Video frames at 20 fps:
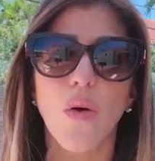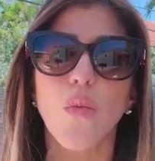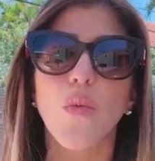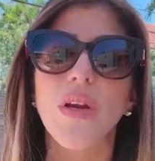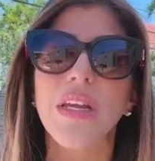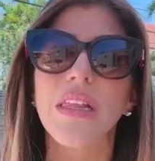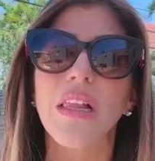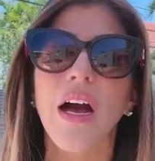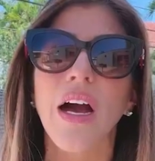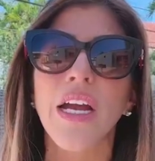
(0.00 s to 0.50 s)

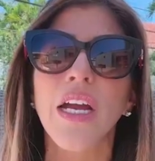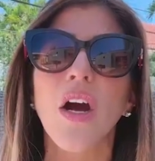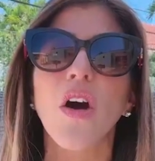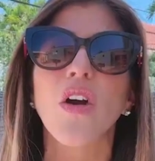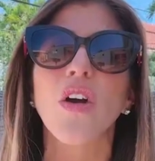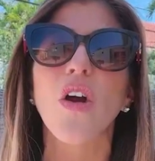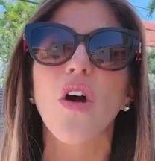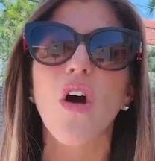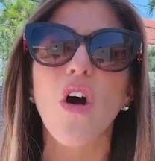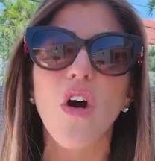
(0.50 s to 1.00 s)
rely
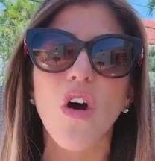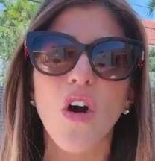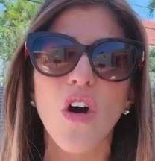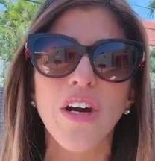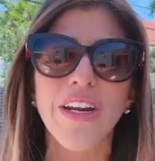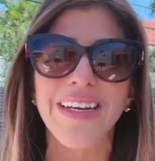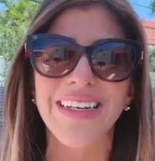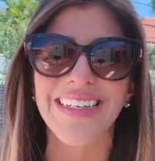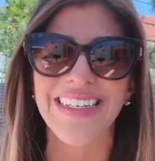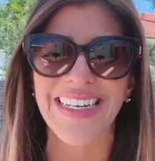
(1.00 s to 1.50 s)
on
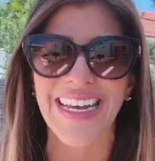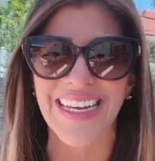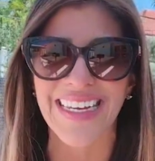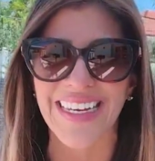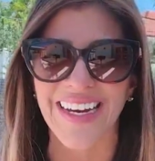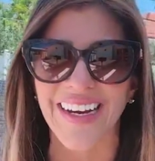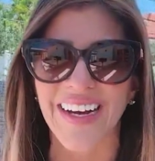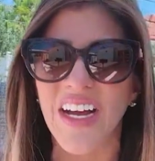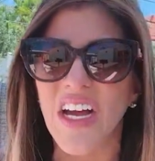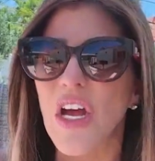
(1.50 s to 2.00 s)
hard
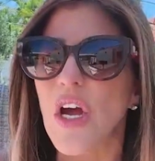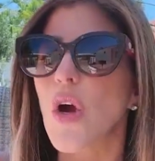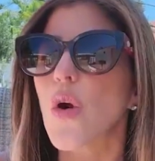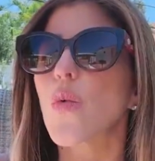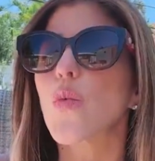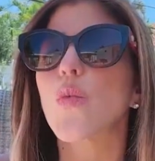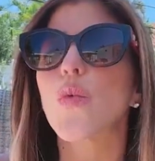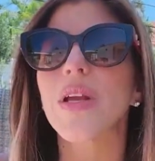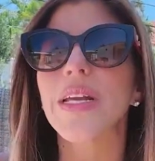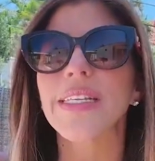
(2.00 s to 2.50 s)
data,
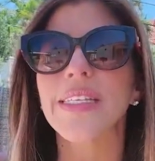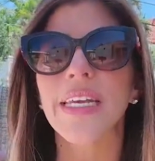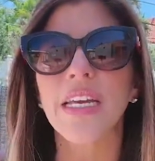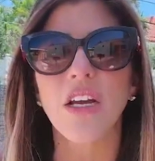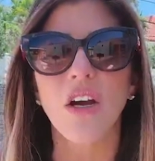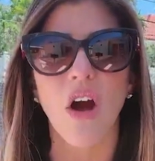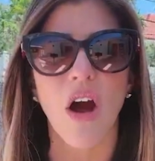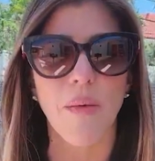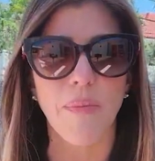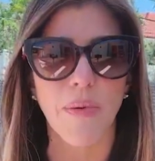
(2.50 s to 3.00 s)

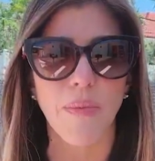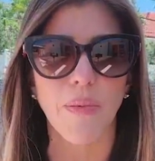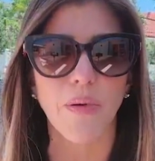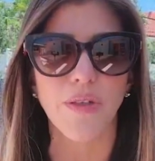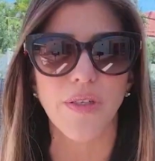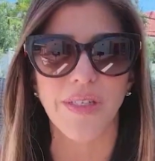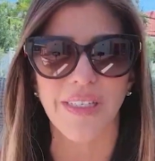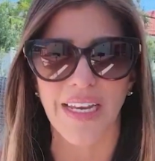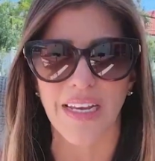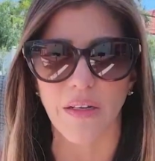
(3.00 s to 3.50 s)
recent
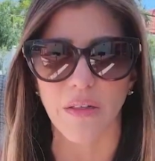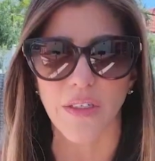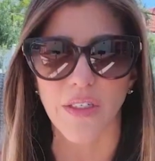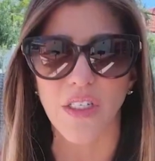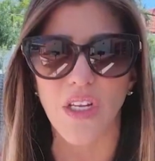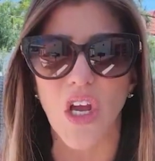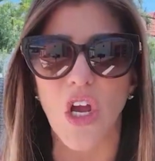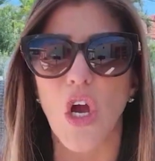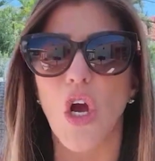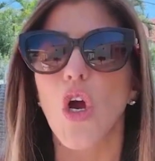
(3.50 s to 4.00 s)
comparable
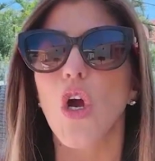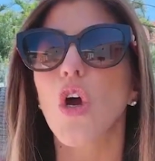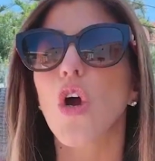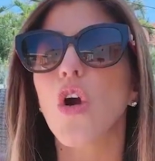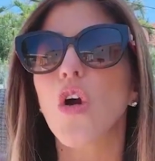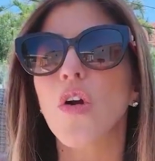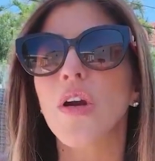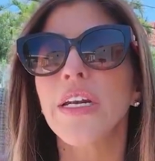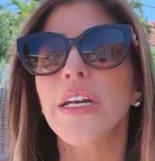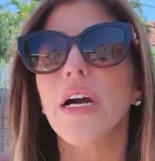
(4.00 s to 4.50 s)
sales,
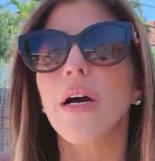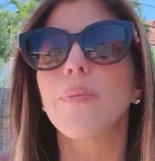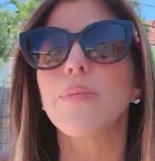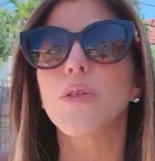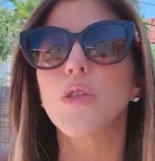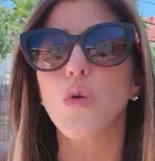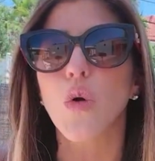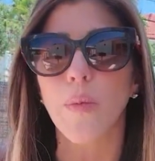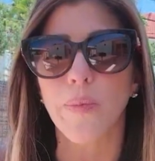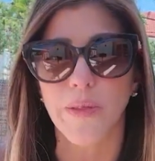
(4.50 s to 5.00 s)
current
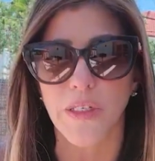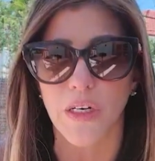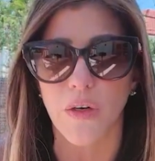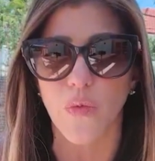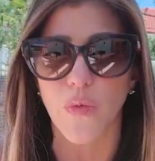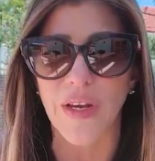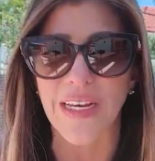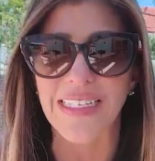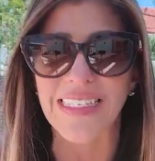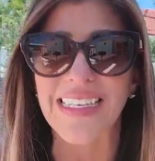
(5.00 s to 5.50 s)

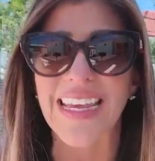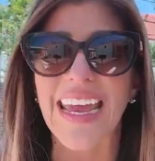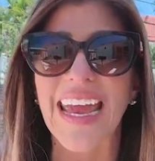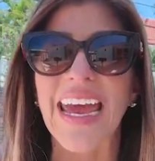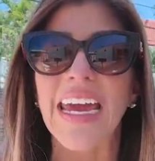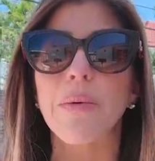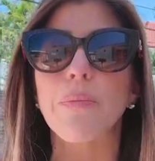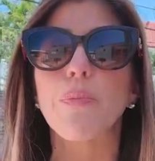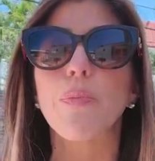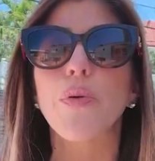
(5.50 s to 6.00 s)
absorption rates,
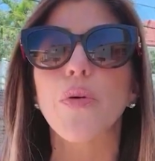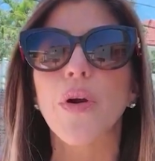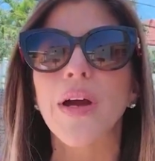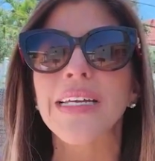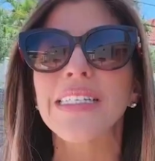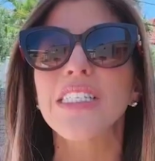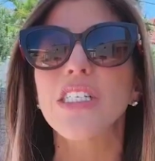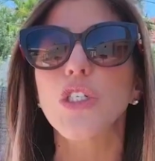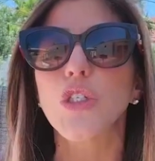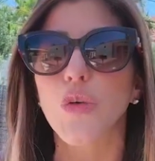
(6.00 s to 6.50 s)
and
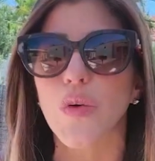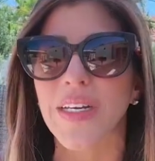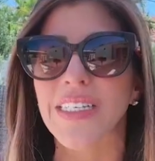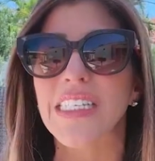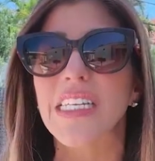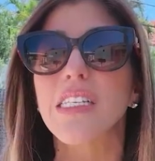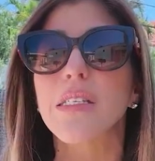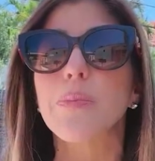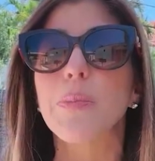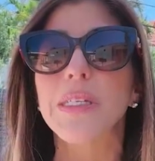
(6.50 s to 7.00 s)
price
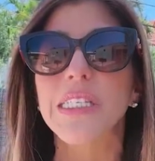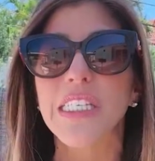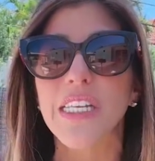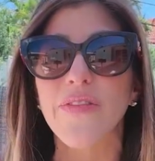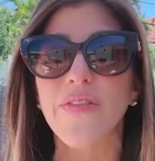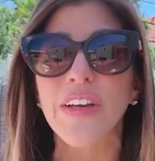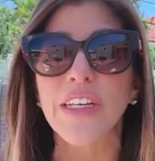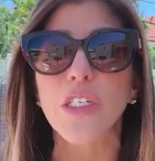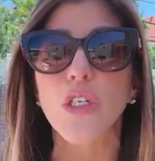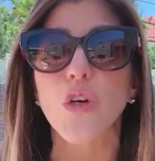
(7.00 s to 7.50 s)
trends
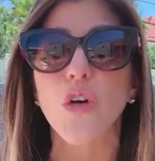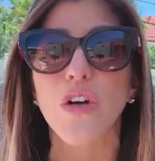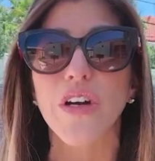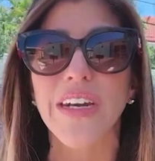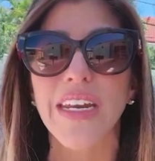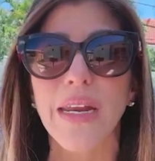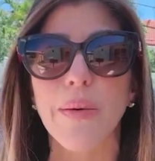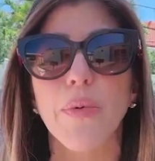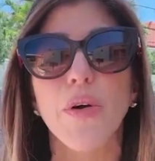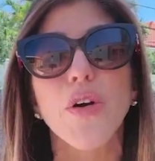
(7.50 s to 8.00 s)
specific to your
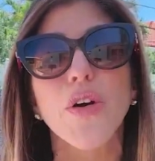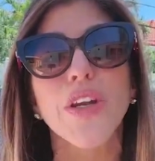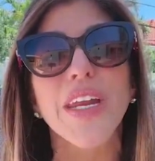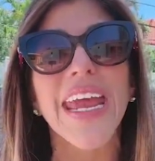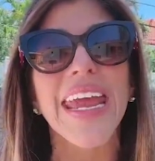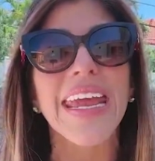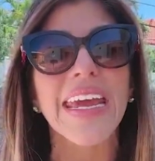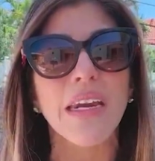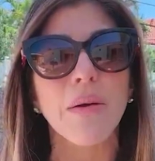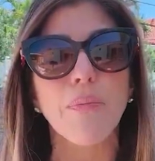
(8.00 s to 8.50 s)
neighborhood
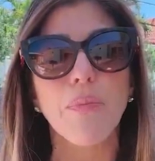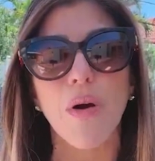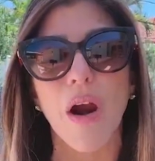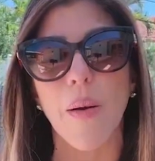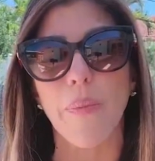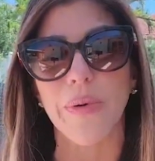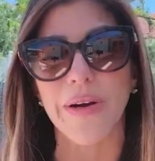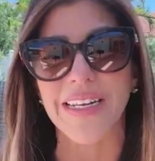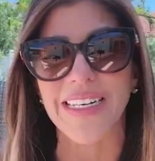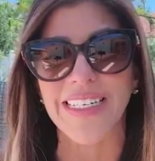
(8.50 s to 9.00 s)
and
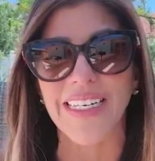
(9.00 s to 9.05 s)
property